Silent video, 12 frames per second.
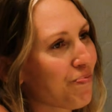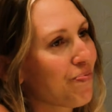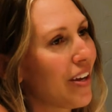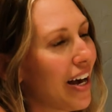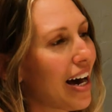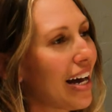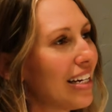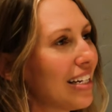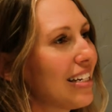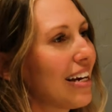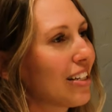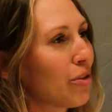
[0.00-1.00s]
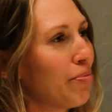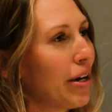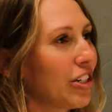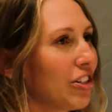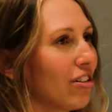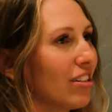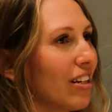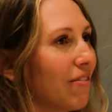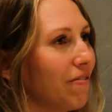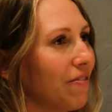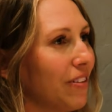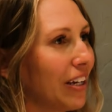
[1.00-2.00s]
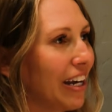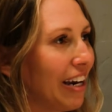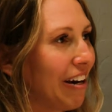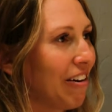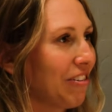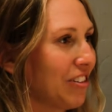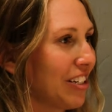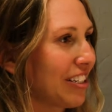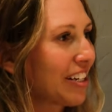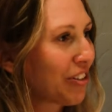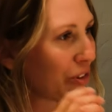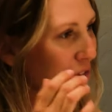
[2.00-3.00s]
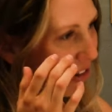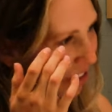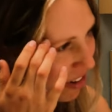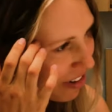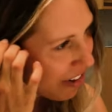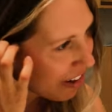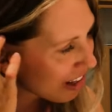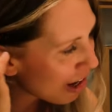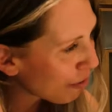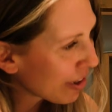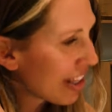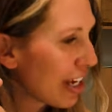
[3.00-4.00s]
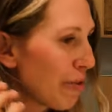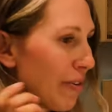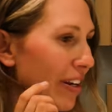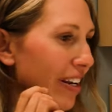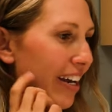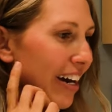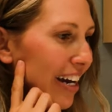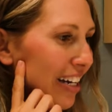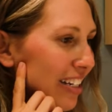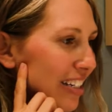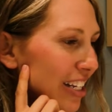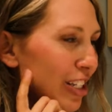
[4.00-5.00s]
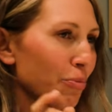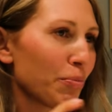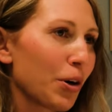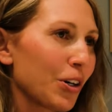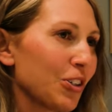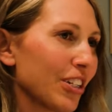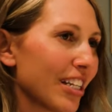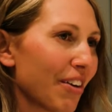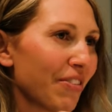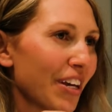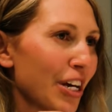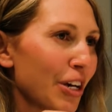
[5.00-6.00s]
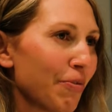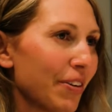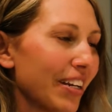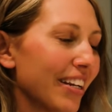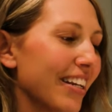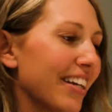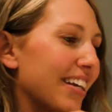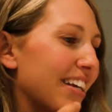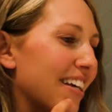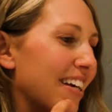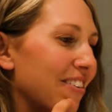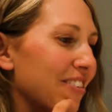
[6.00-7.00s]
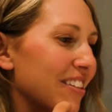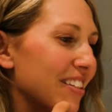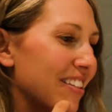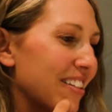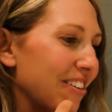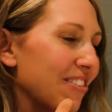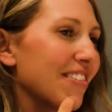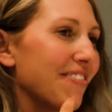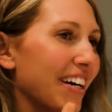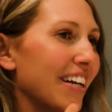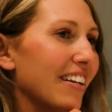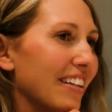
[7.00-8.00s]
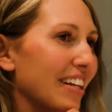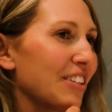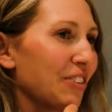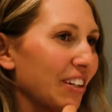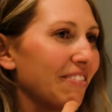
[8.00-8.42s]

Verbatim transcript: next I time. did take some pictures of the kiddos just because we work a lot with them, and yeah. I did some portraits of them, and yeah. it was it was fun. That's really